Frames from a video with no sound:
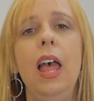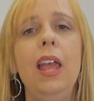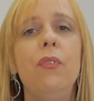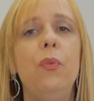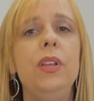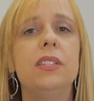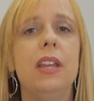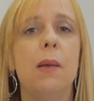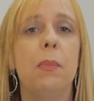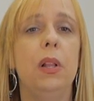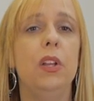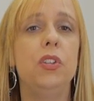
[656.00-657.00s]
If we
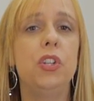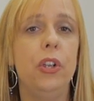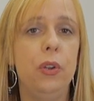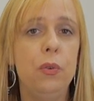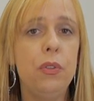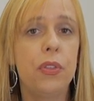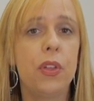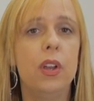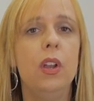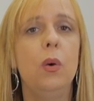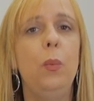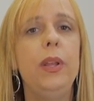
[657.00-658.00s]
sample a tooth,
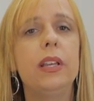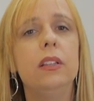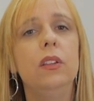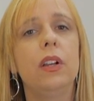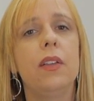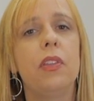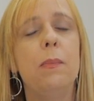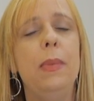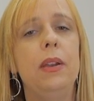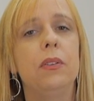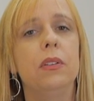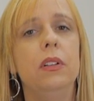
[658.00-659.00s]
we can look at the
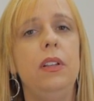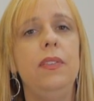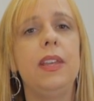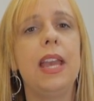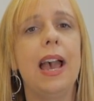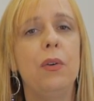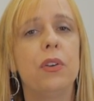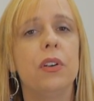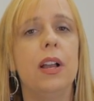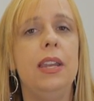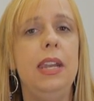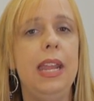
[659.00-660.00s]
mineral in the
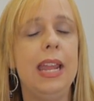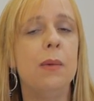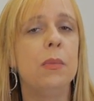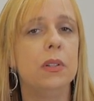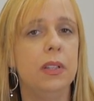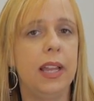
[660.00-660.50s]
outer enamel